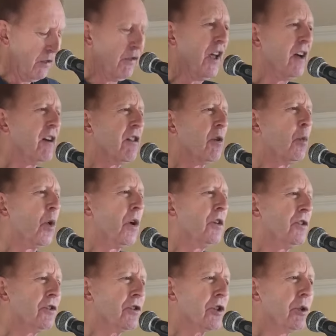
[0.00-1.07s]
They're the
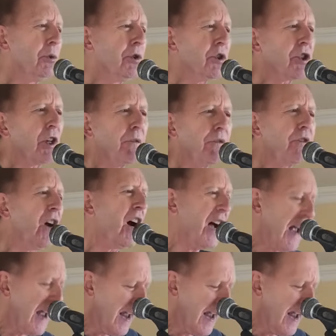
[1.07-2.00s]
ones who suffer